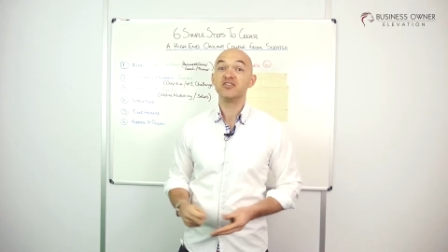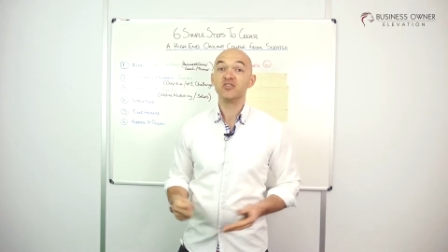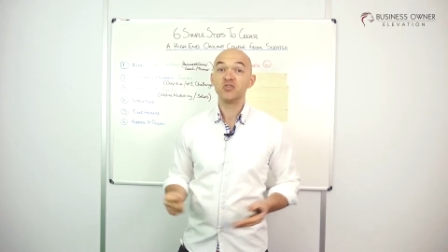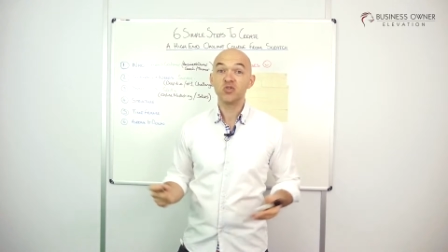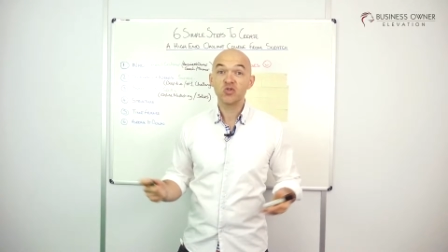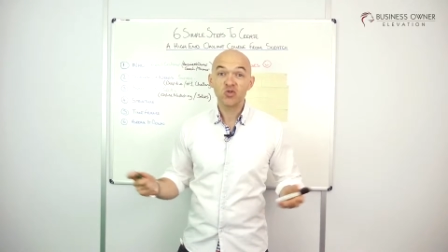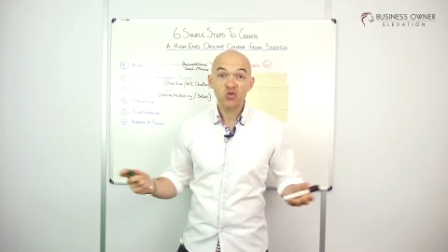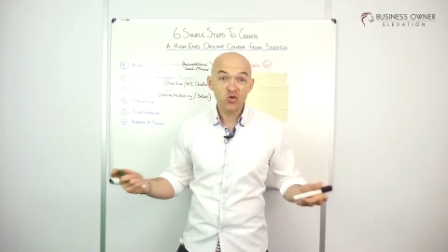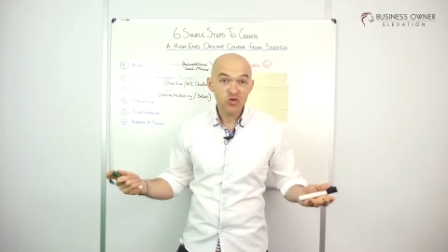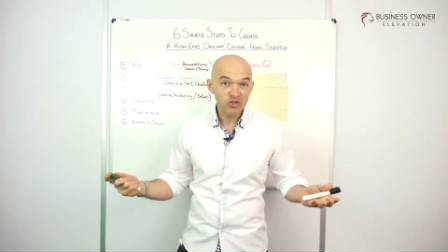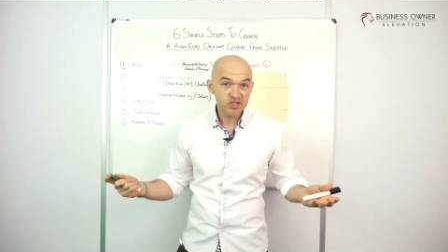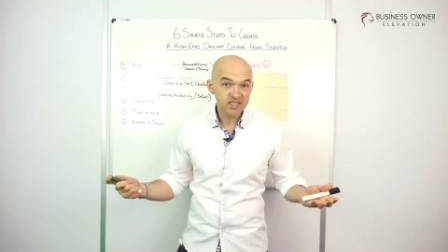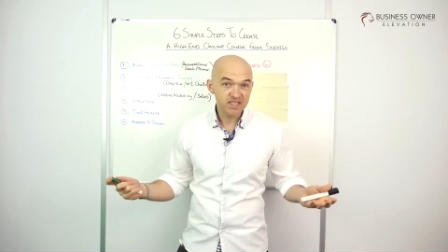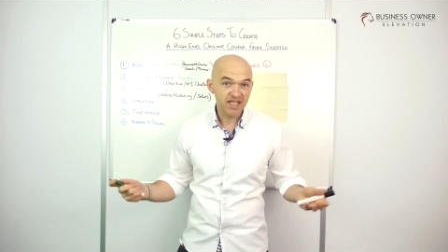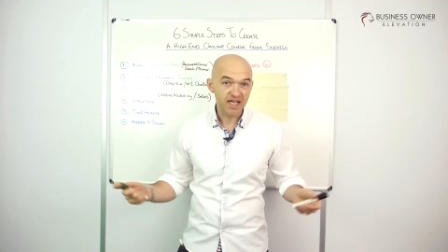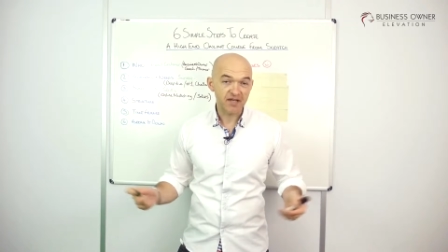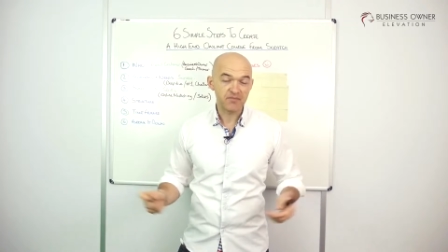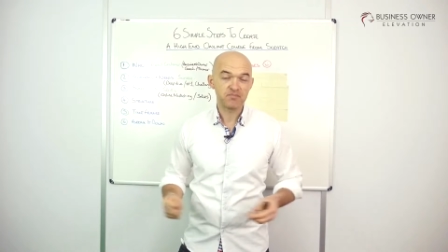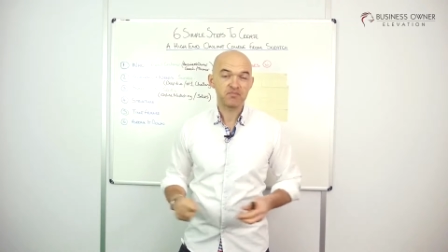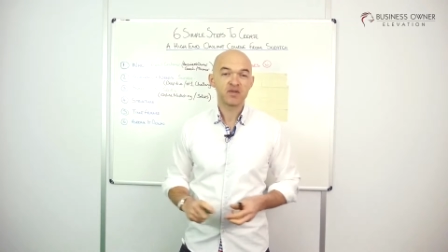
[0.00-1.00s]
your course
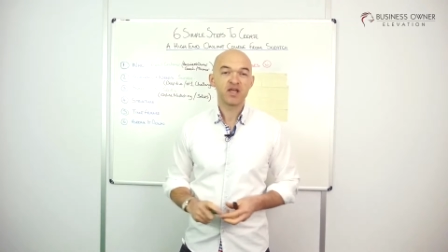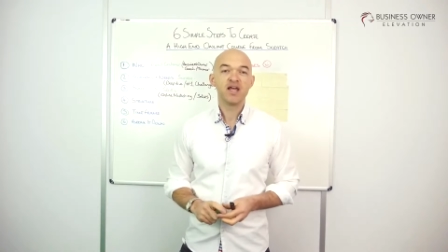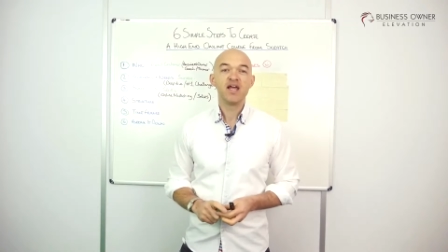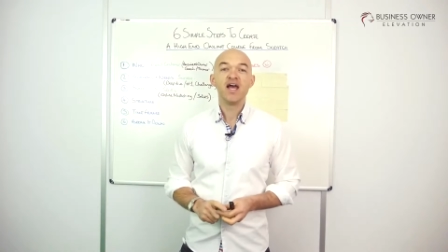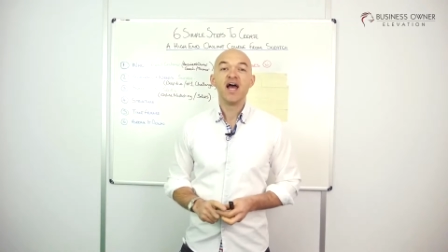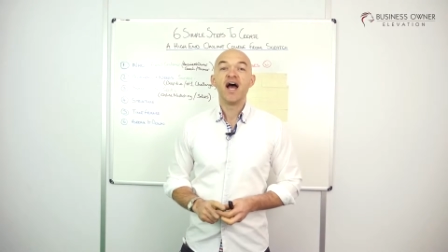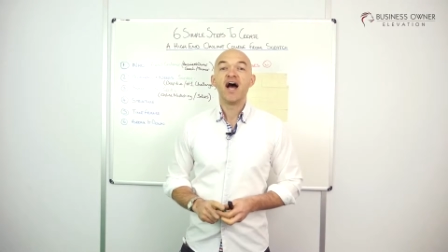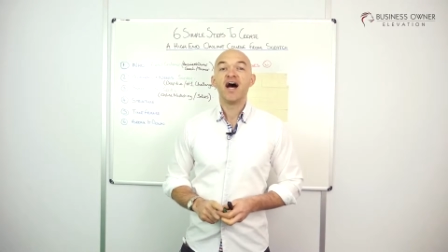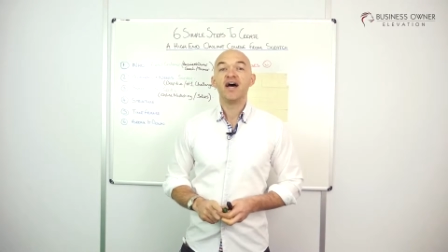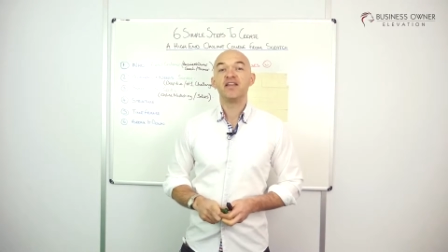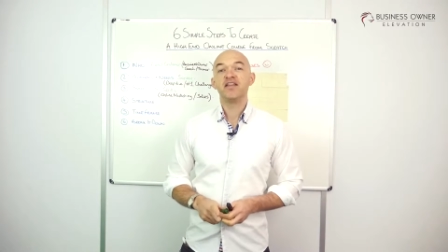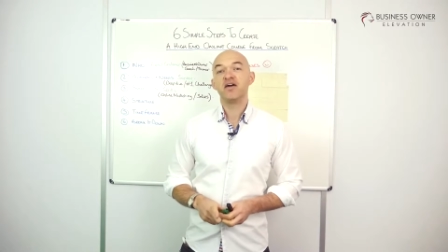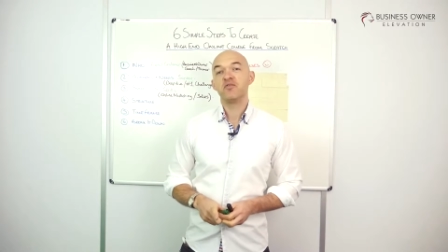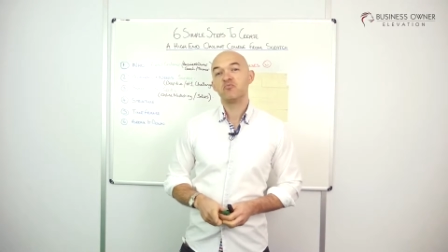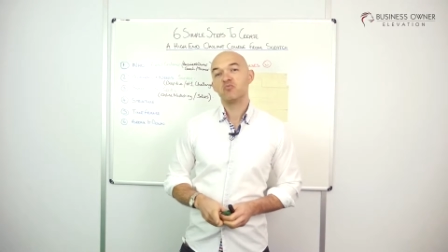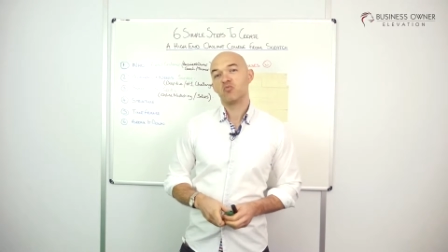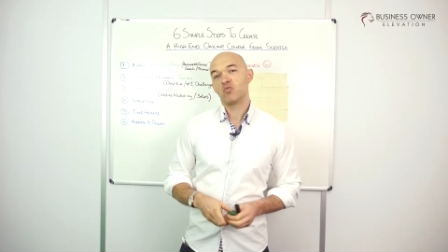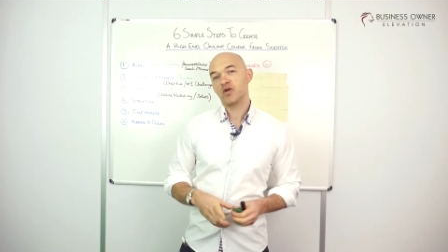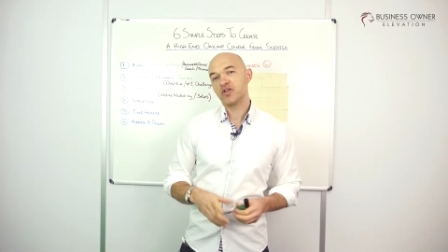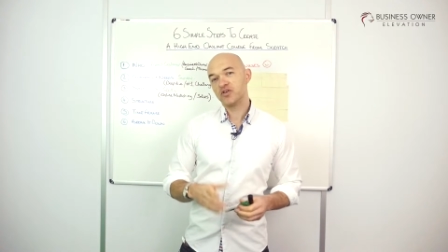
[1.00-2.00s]
name. And
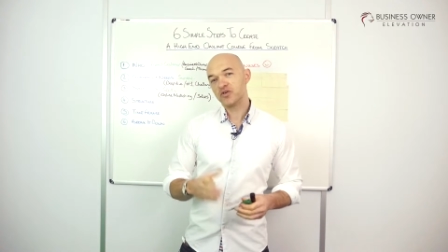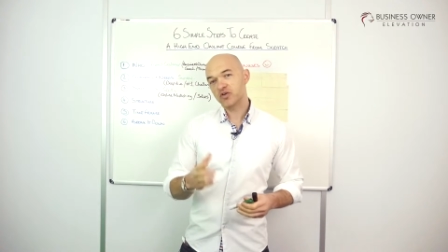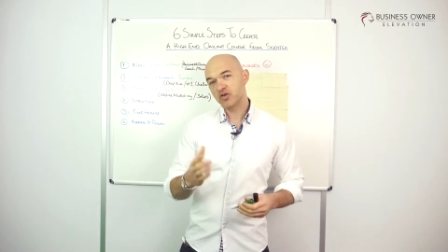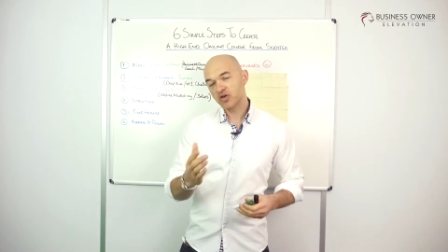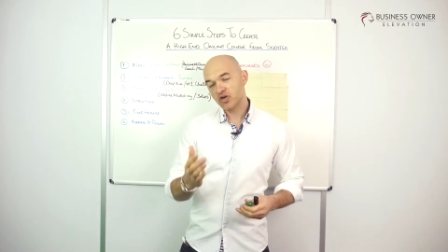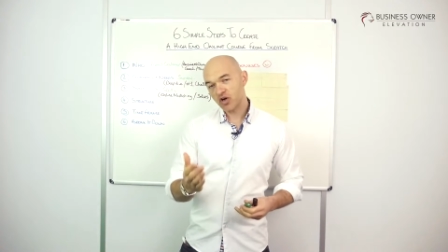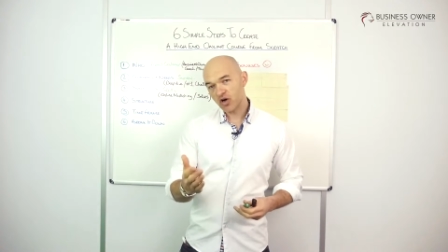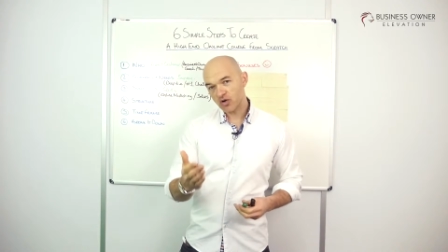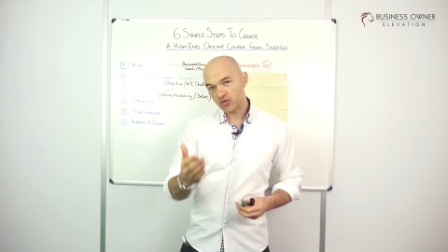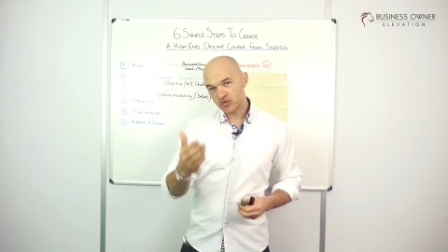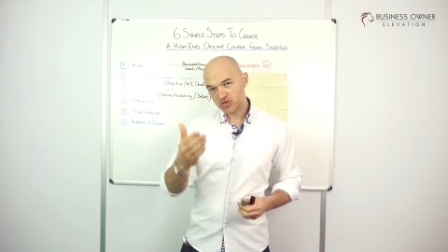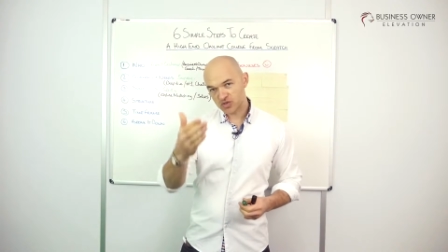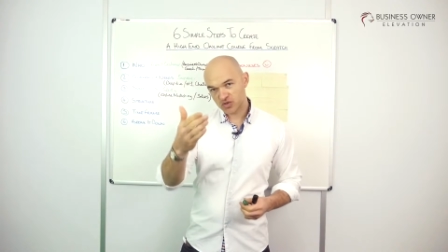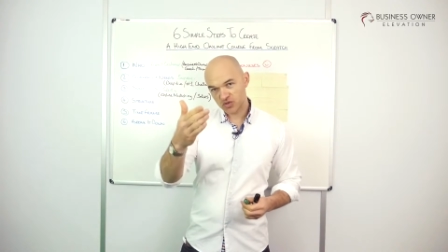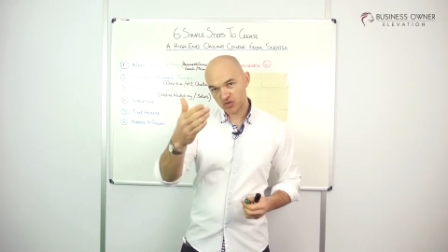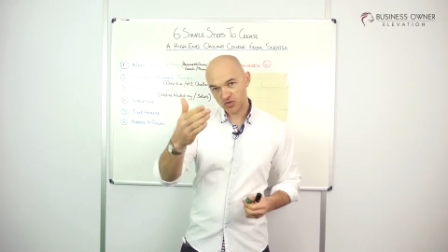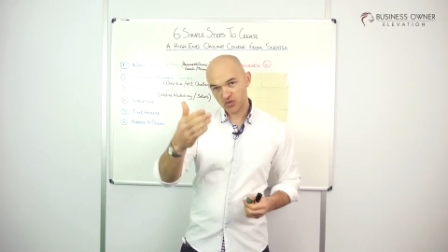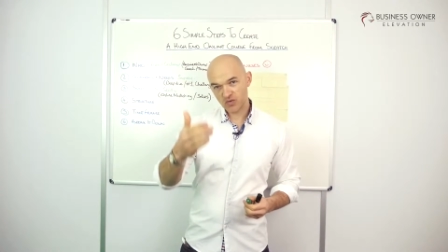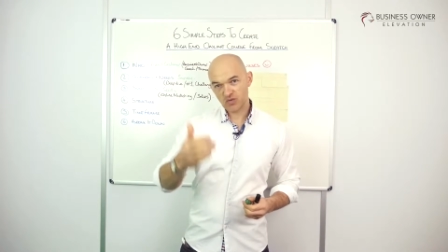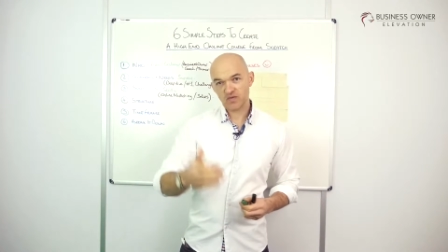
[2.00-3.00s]
then when you go
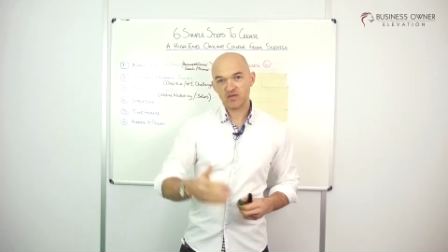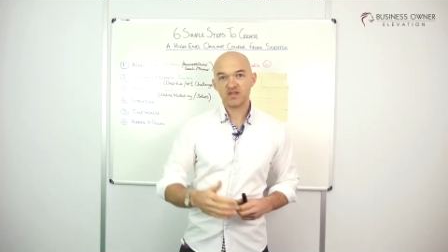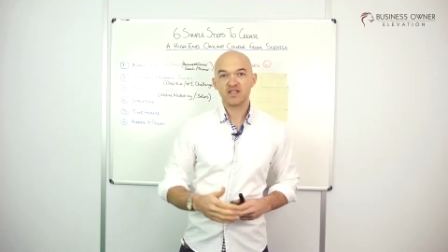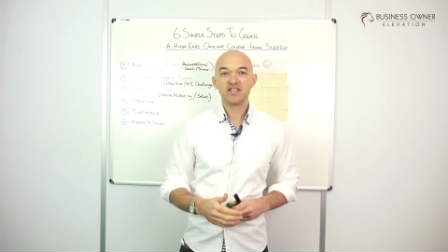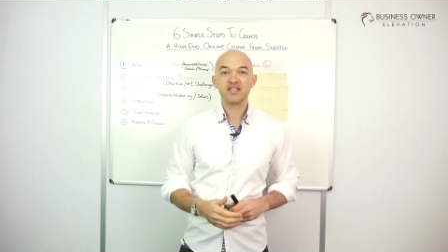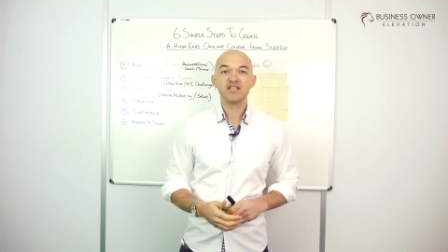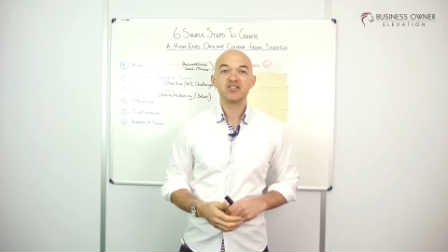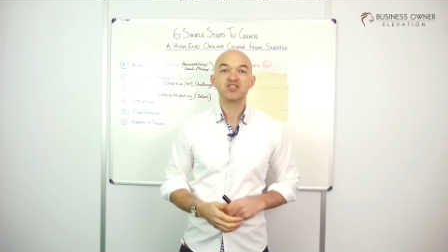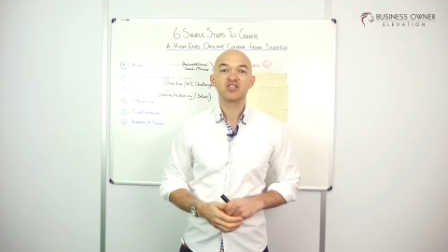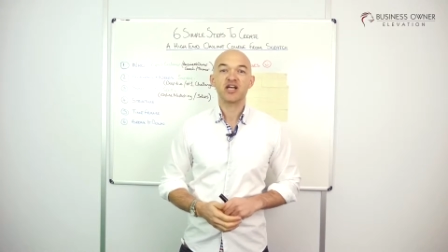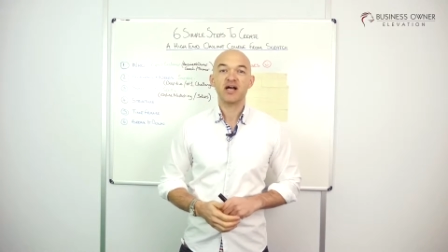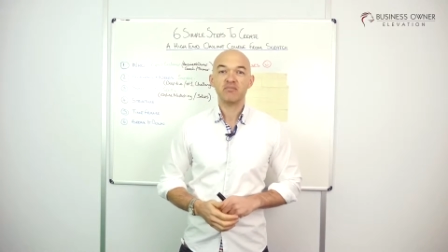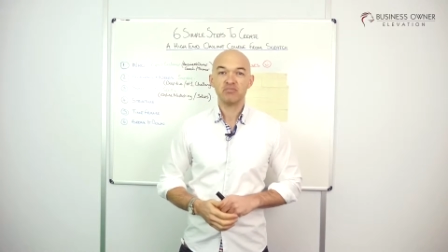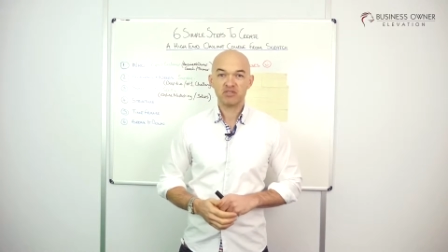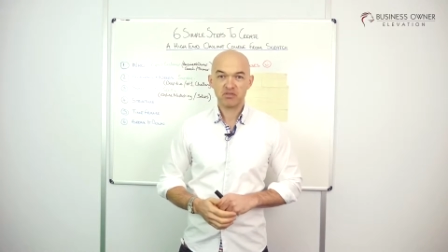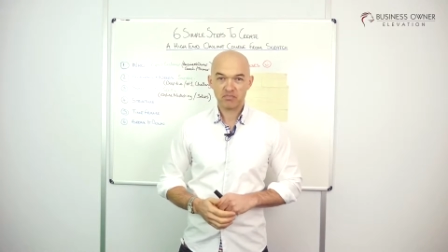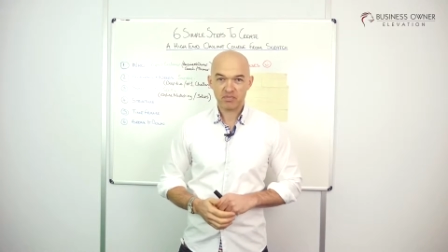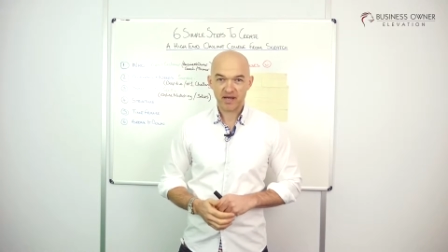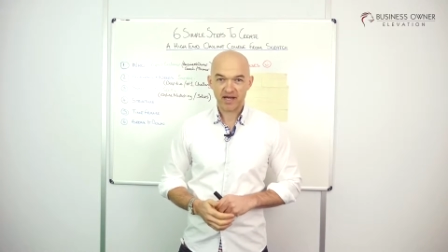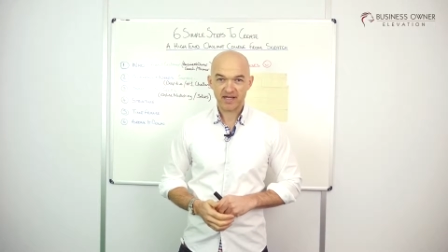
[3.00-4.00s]
to the
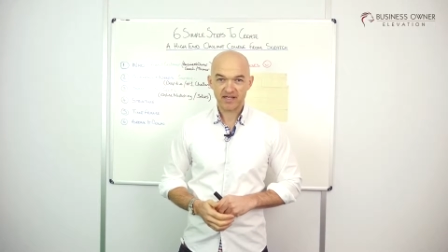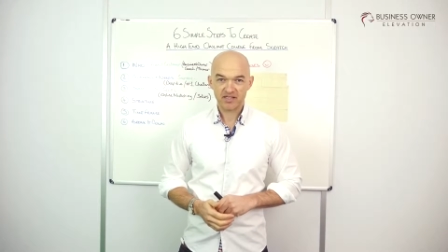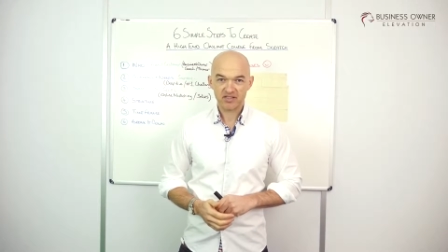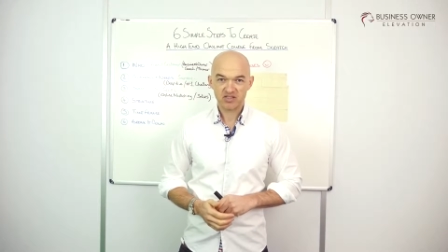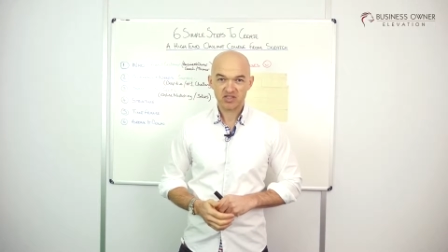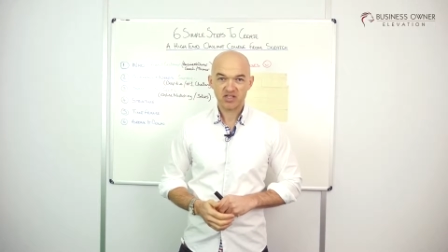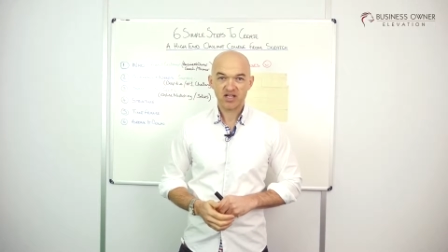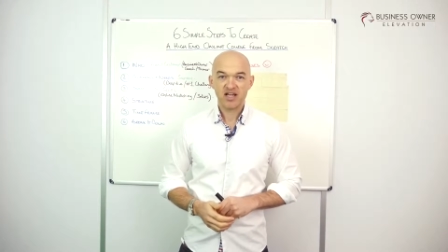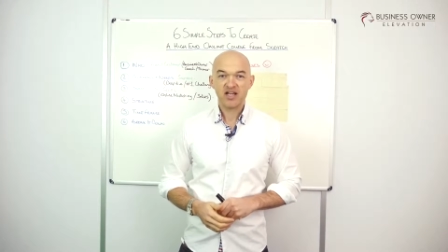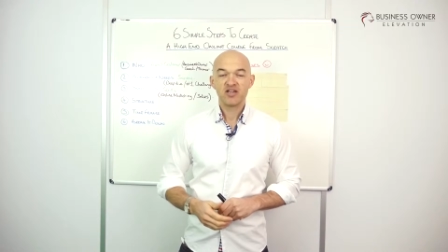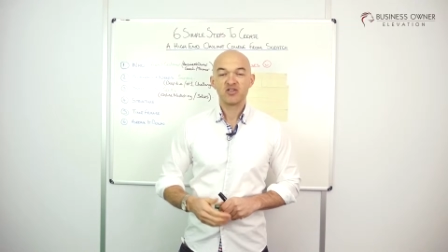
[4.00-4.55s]
chapter page,